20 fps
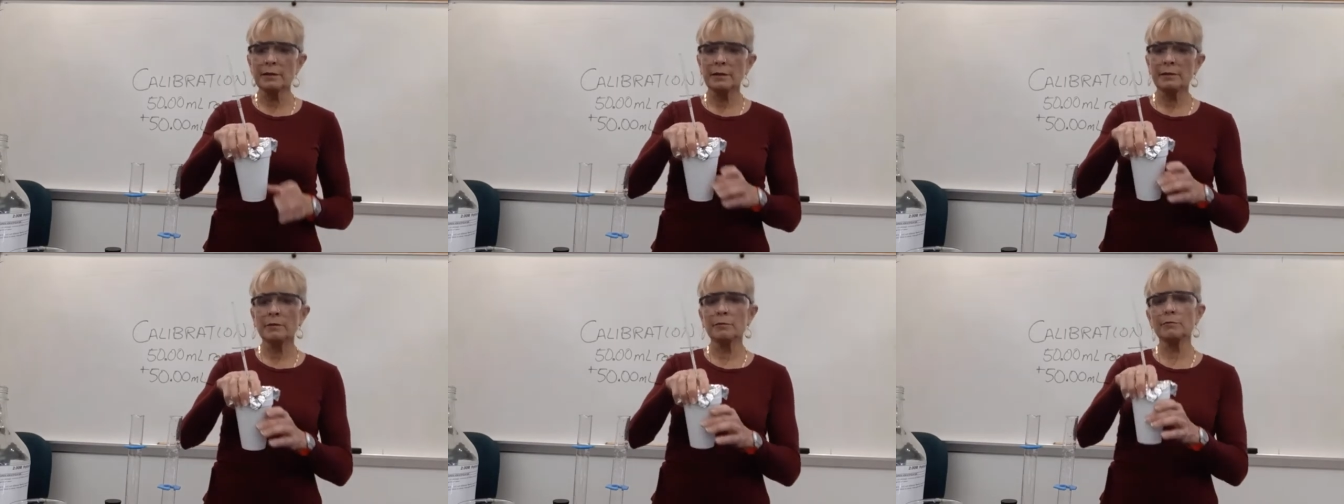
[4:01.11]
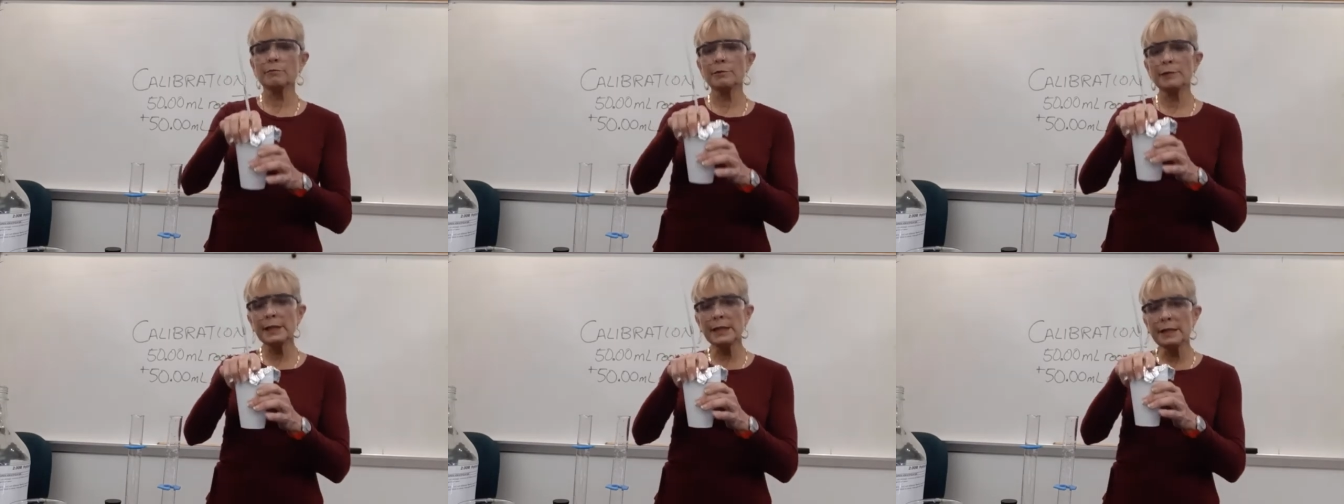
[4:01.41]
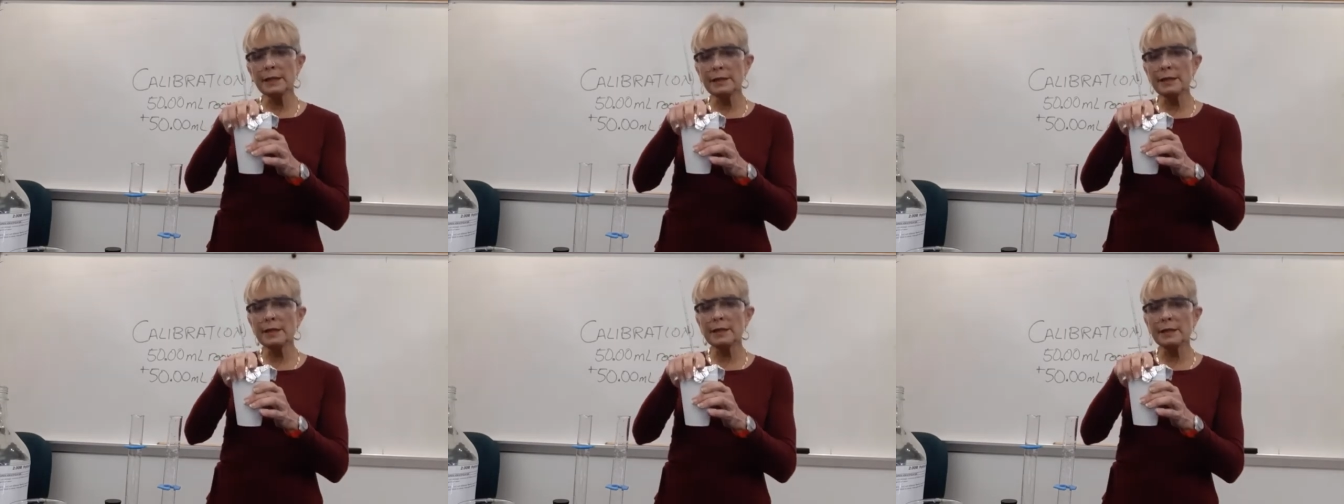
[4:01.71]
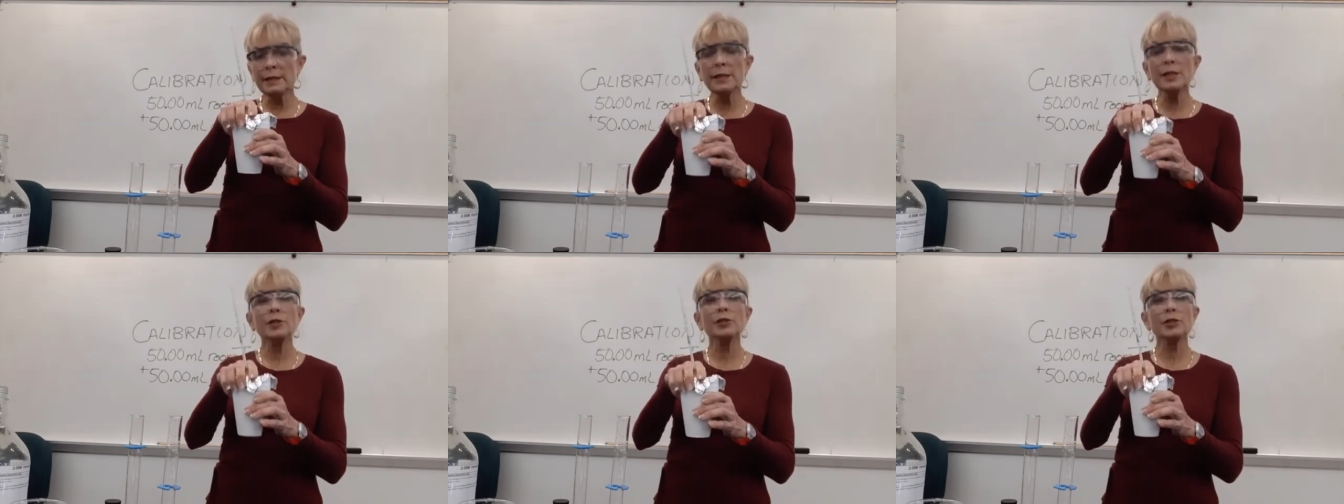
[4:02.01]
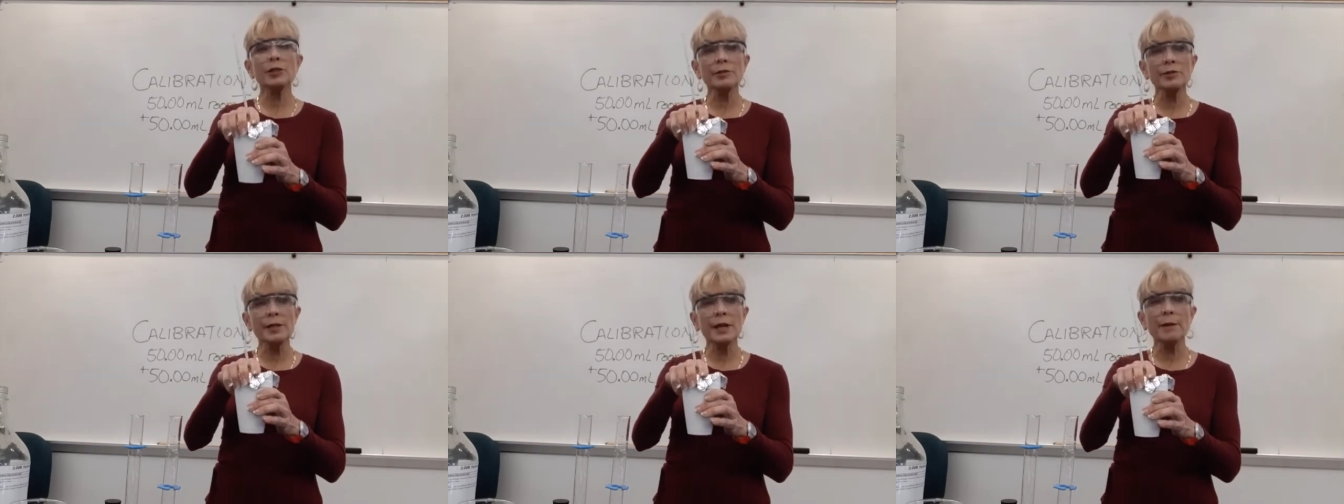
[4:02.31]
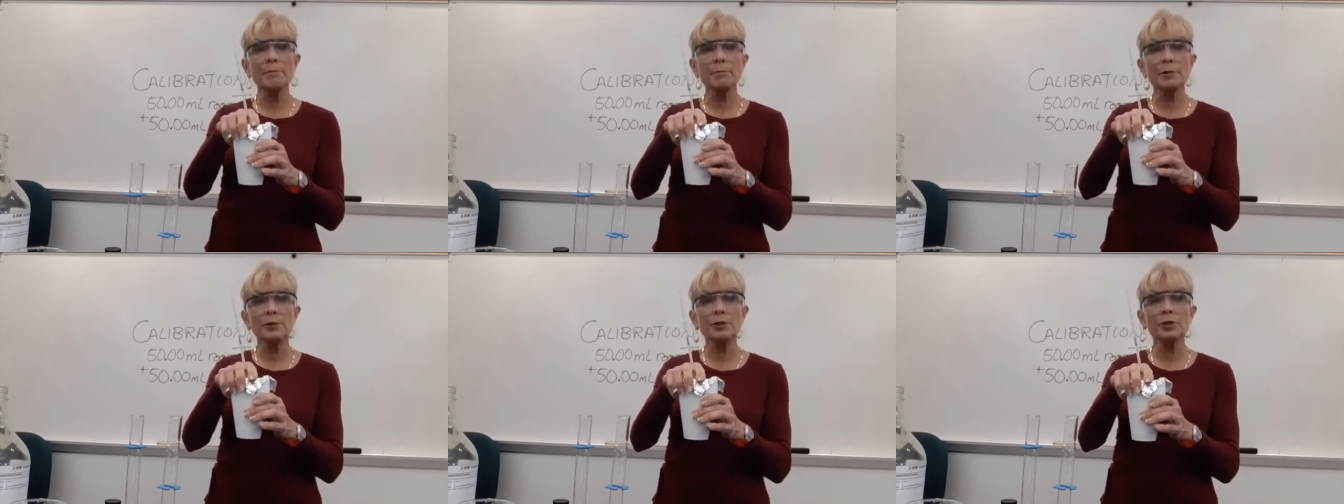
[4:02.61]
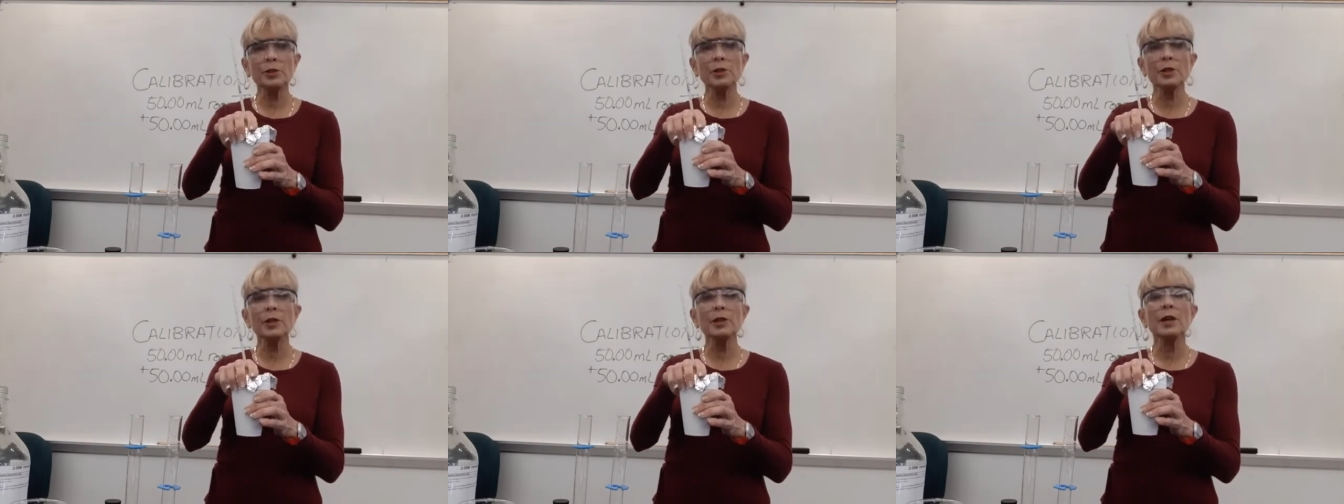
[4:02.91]
Read the initial
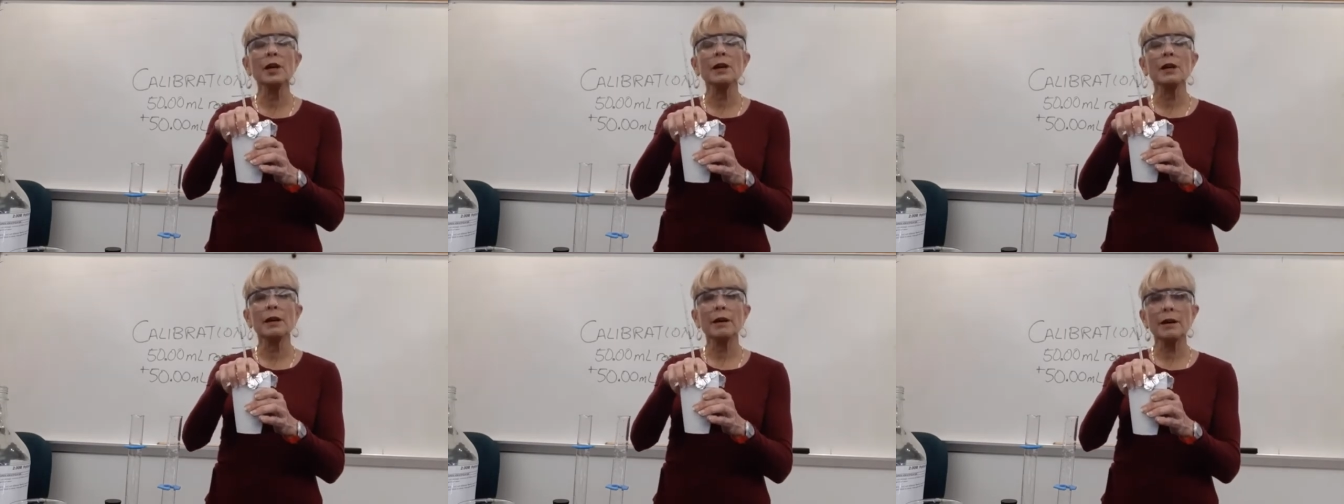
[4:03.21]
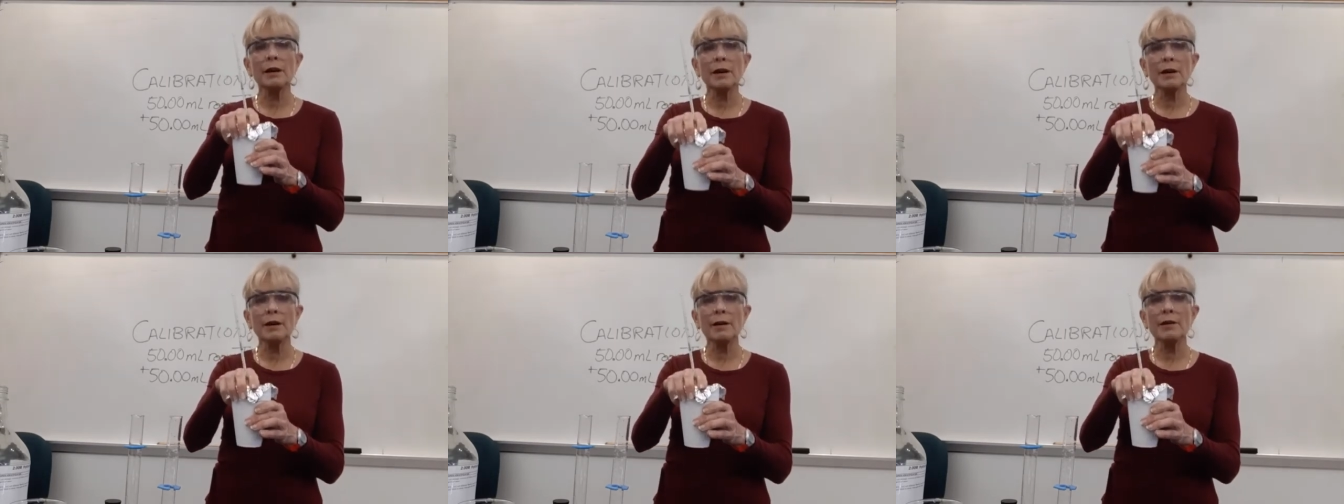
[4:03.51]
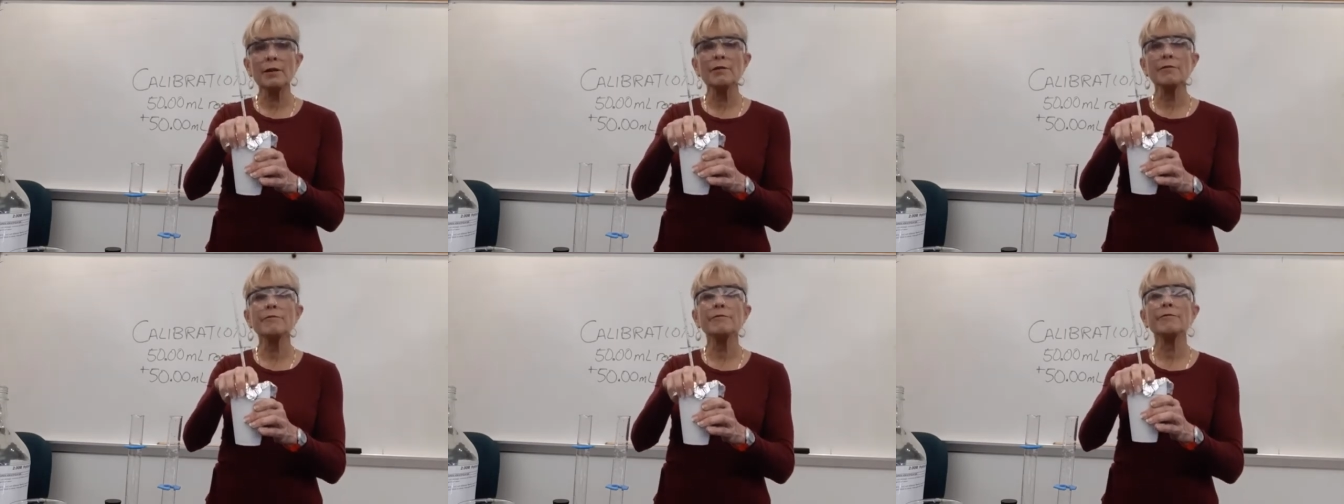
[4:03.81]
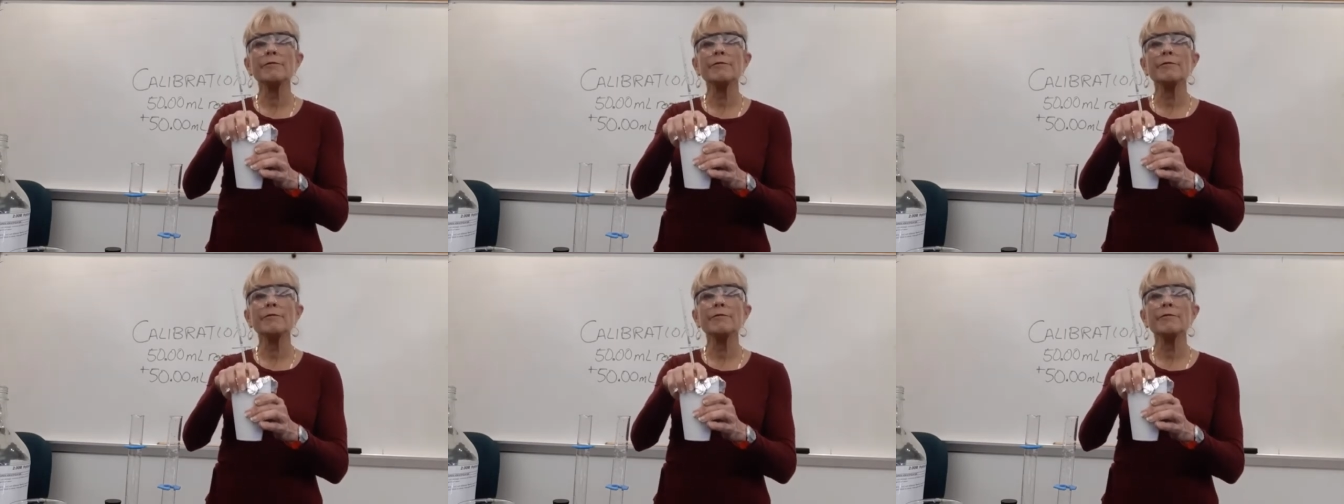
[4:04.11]
temperature of